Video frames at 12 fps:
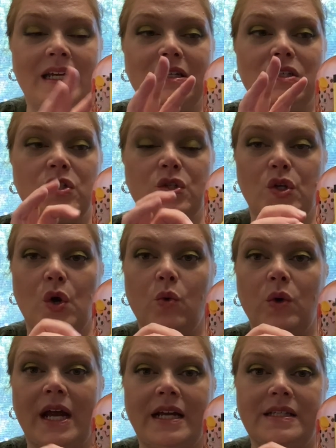it's so
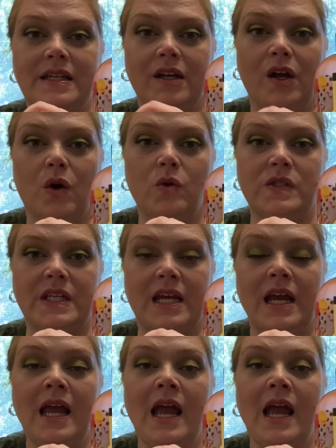nice and cozy.